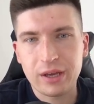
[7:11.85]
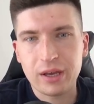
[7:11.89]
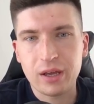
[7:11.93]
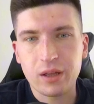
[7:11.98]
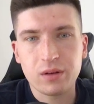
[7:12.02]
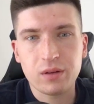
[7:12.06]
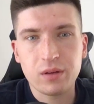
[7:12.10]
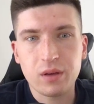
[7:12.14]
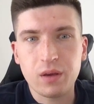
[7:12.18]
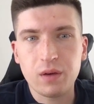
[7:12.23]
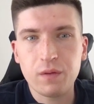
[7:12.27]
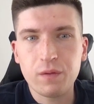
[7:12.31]

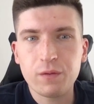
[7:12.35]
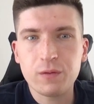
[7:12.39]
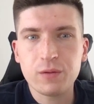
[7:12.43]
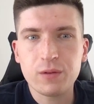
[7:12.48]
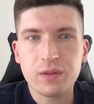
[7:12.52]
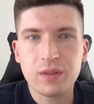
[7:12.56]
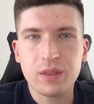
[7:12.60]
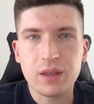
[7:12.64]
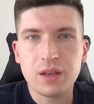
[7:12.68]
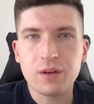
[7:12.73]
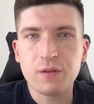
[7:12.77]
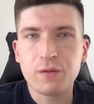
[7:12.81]
And if
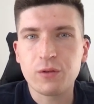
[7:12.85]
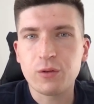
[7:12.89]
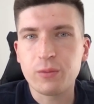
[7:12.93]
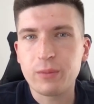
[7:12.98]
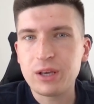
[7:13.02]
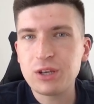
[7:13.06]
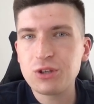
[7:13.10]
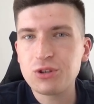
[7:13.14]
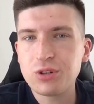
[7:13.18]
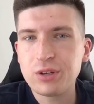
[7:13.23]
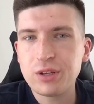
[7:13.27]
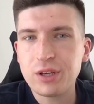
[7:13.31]
the
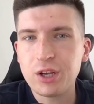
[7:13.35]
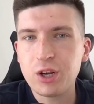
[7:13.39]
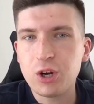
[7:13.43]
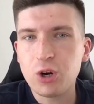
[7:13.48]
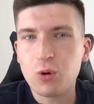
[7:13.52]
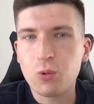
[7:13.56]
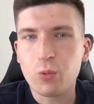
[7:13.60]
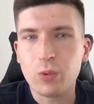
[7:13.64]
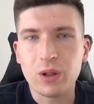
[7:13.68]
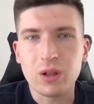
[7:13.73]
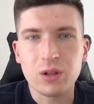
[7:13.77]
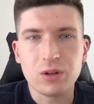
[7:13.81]
information
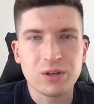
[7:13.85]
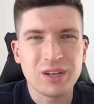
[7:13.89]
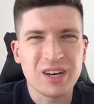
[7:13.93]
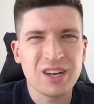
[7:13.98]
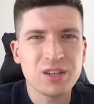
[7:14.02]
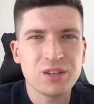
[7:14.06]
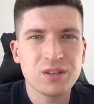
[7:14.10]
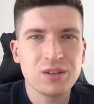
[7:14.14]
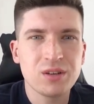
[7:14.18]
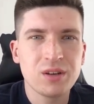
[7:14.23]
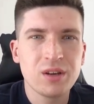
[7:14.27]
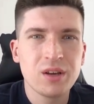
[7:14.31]
here will
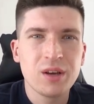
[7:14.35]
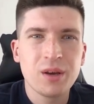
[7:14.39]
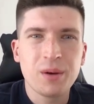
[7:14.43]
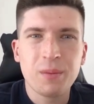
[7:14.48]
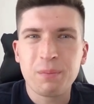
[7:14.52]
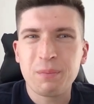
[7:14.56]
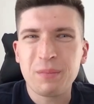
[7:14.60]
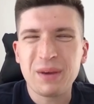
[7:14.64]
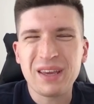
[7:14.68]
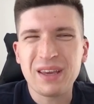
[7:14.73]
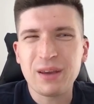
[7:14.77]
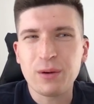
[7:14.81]
not
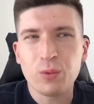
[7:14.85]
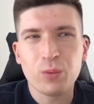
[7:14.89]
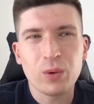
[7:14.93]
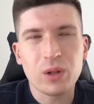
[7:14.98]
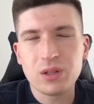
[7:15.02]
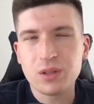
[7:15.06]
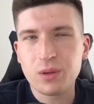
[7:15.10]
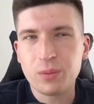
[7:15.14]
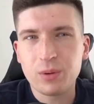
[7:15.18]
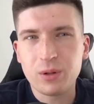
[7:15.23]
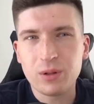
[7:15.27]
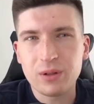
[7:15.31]
be
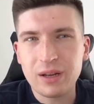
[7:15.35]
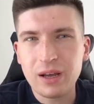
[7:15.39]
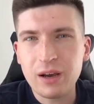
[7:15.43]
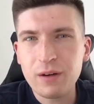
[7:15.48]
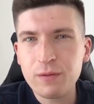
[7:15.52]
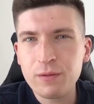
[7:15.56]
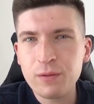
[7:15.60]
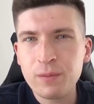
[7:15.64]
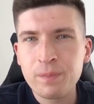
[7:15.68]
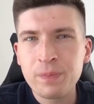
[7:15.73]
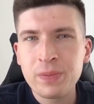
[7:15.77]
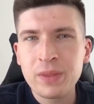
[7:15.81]
valuable
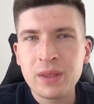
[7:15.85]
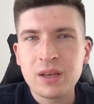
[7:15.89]
enough,